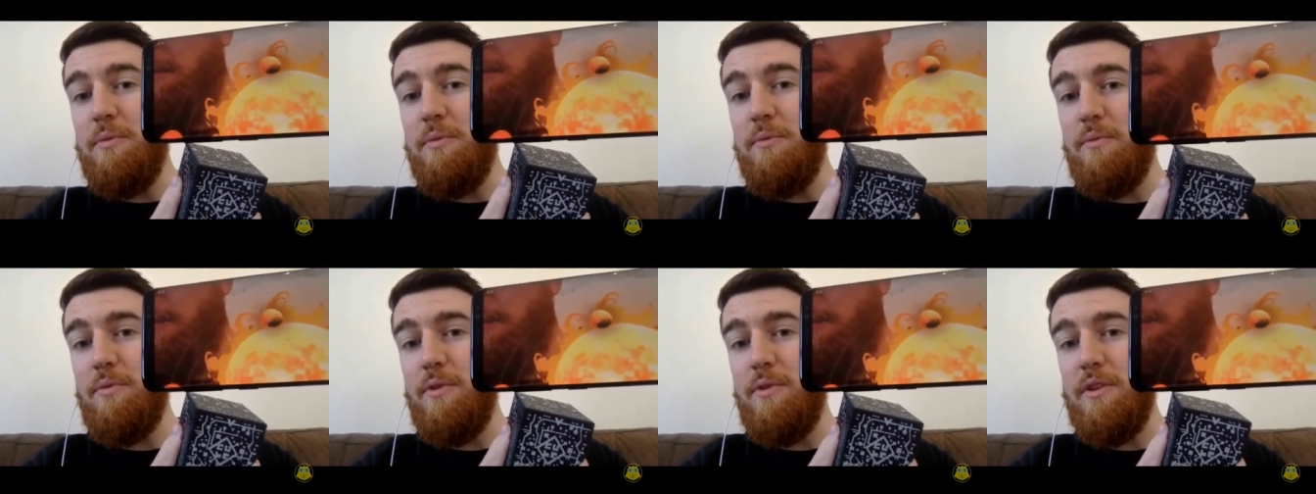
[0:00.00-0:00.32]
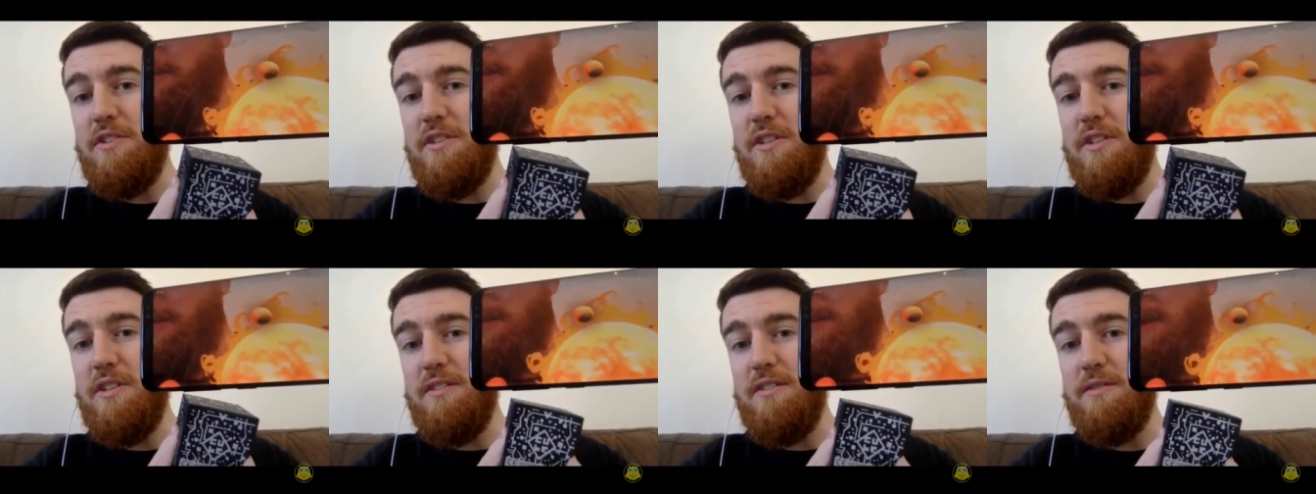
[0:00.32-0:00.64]

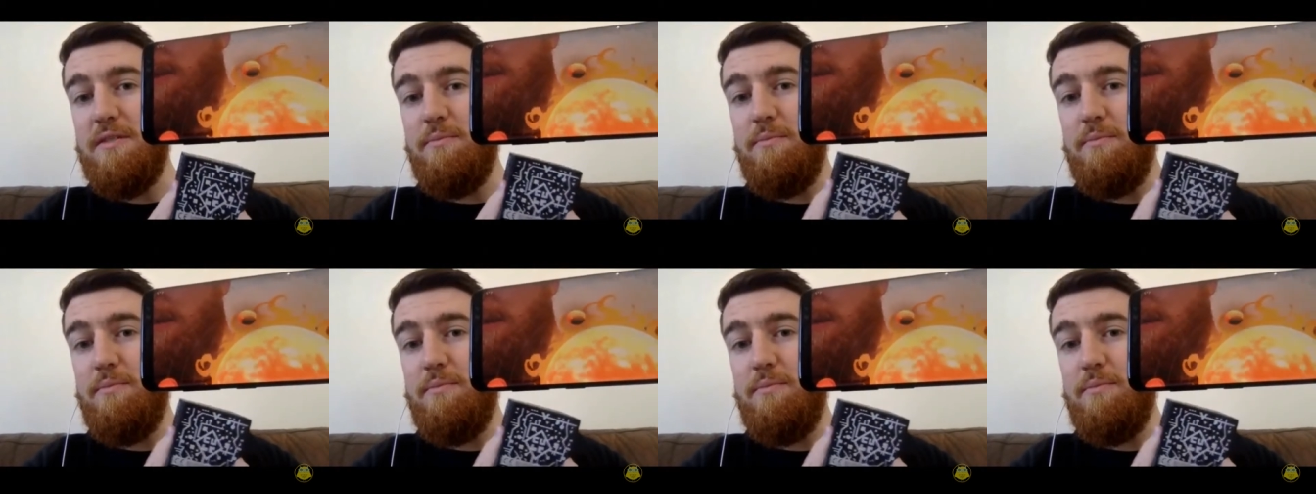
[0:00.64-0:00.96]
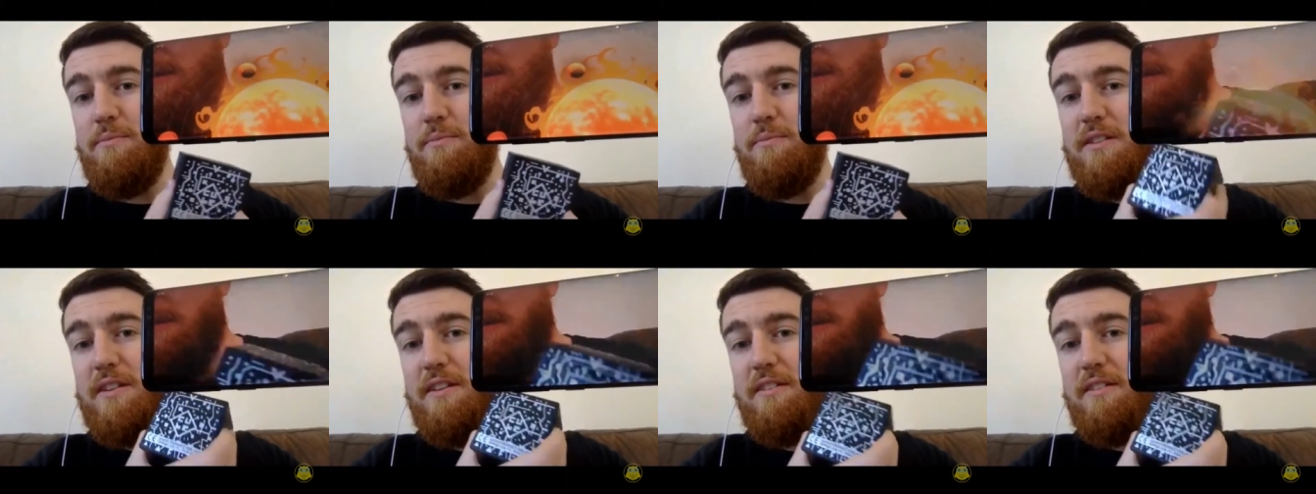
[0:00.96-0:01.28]
which is
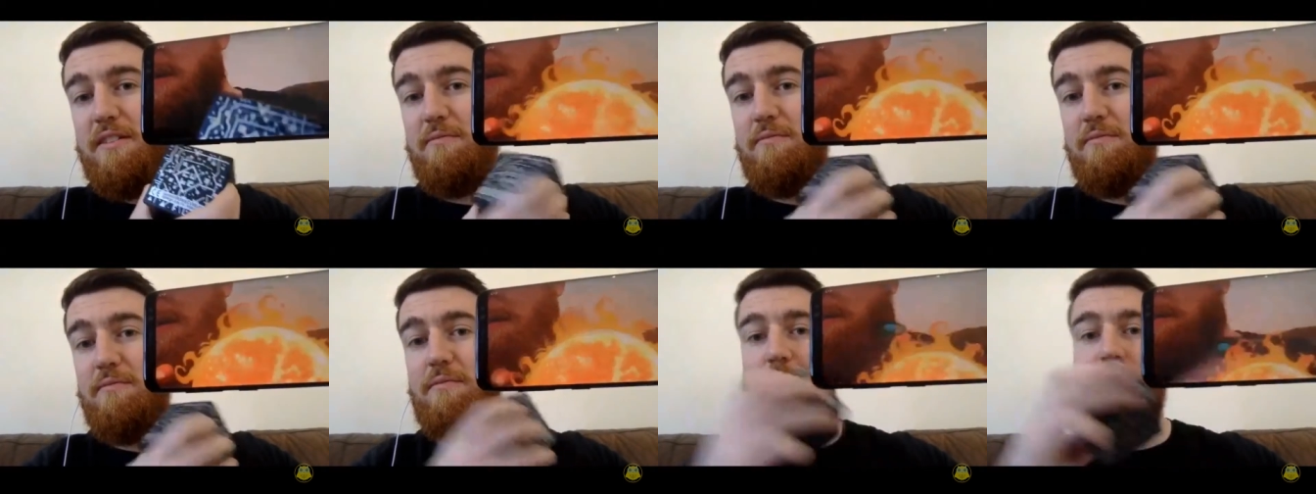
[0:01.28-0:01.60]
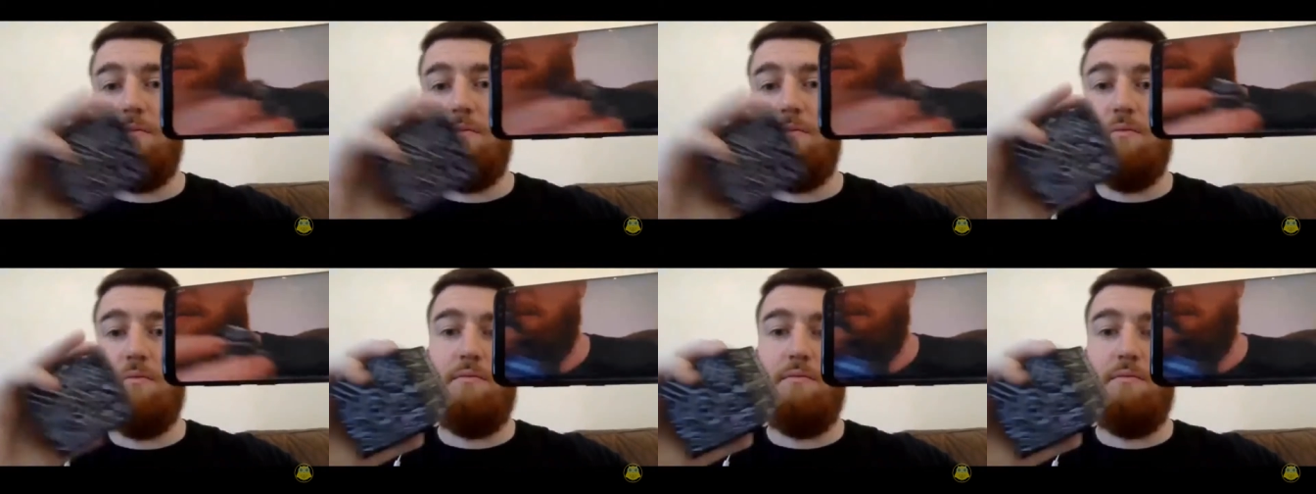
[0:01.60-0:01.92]
basically
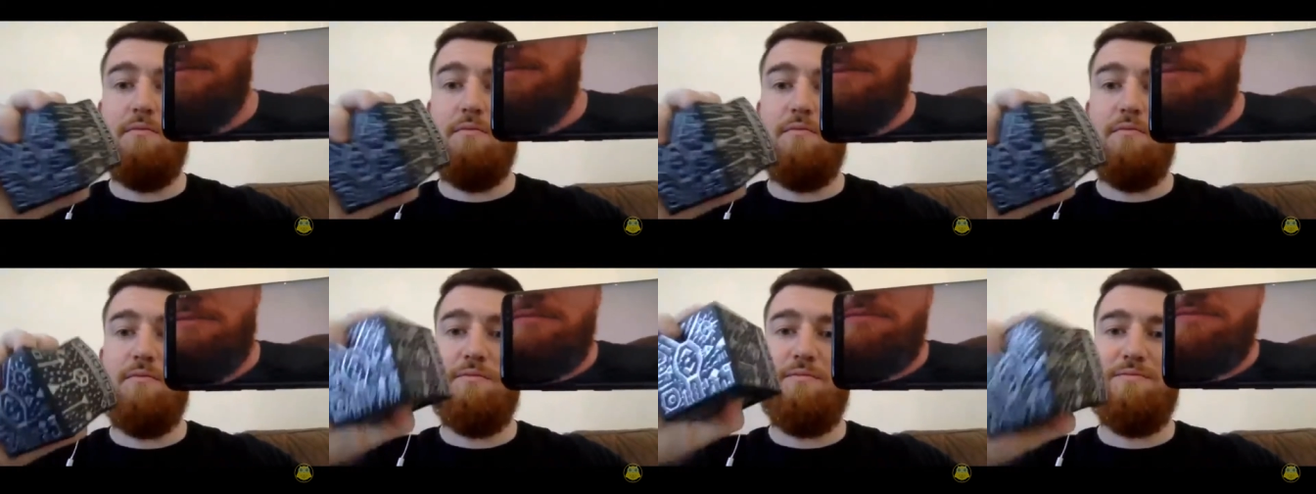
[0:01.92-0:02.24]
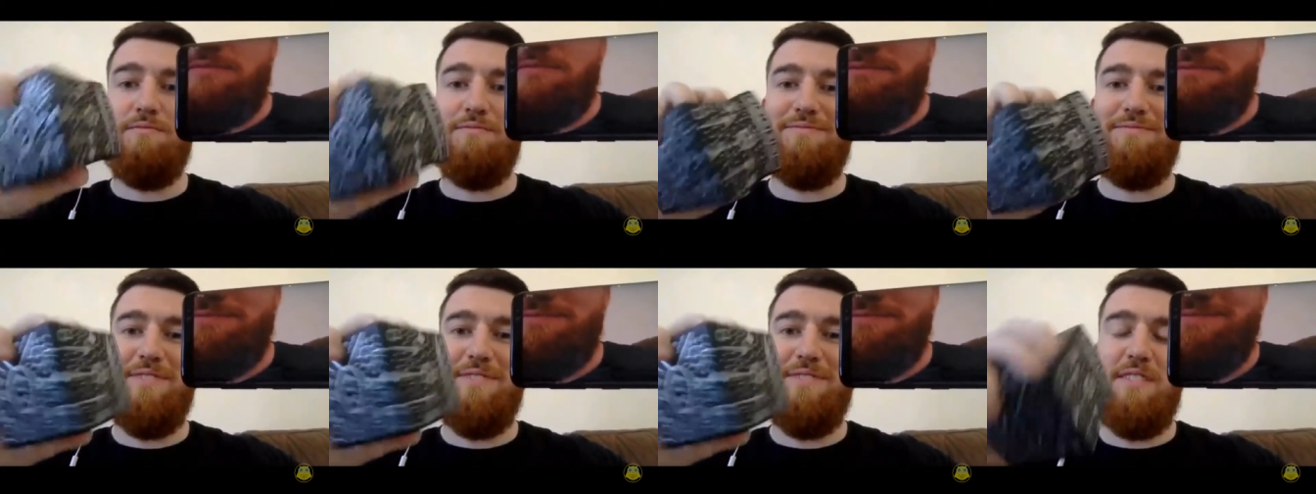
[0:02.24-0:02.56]

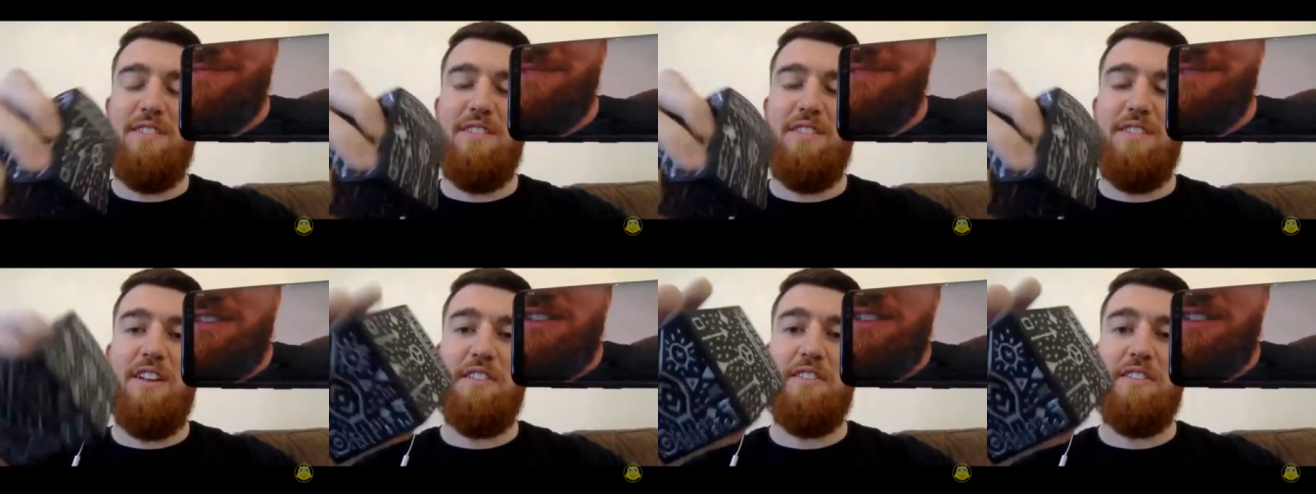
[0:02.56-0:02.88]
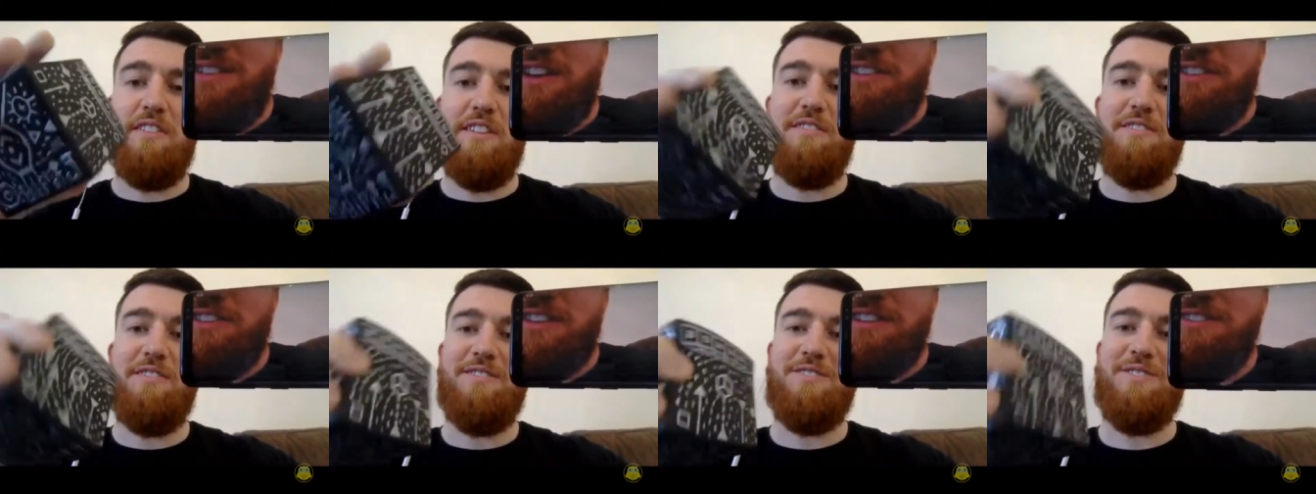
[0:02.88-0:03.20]

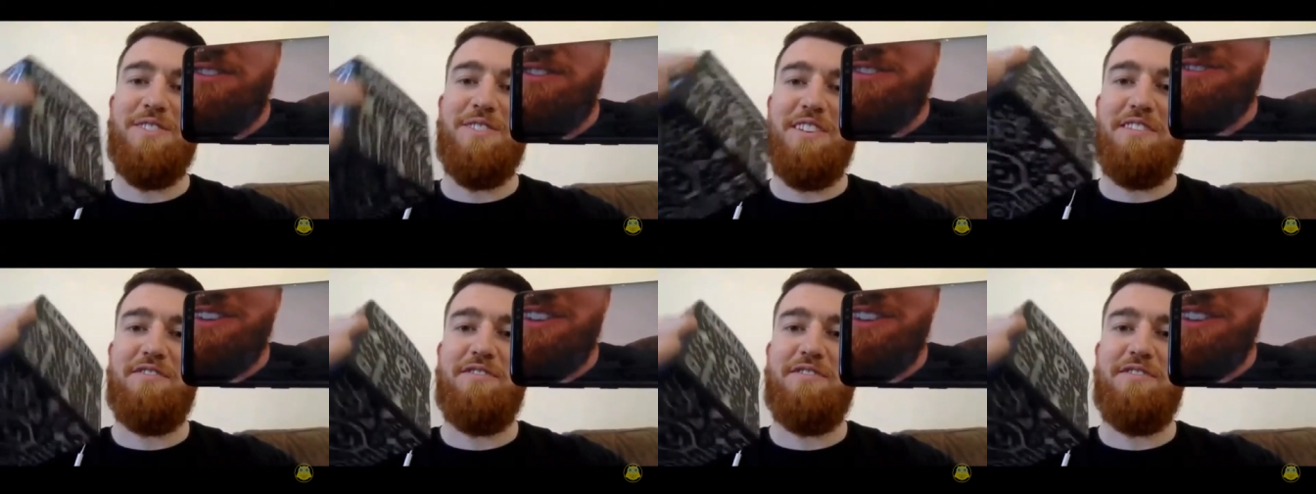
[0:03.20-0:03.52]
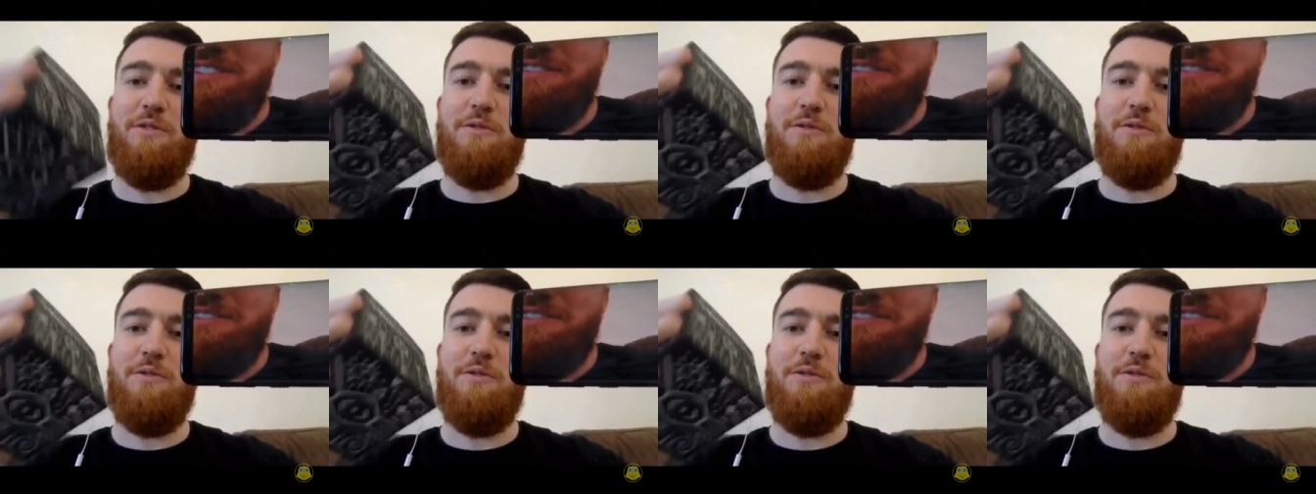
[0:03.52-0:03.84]
nothing on a
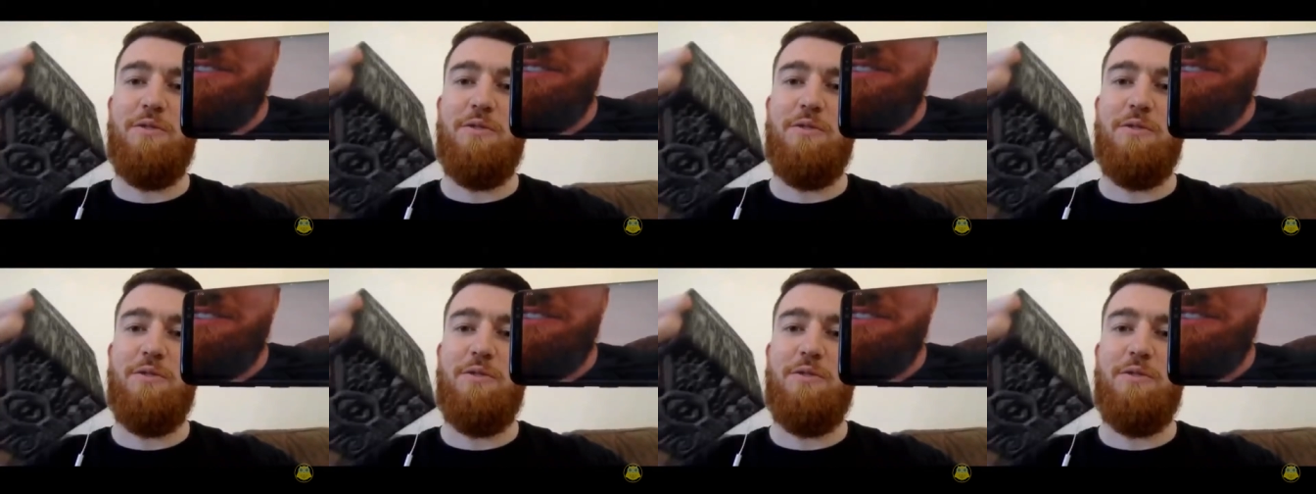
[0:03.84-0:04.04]
foam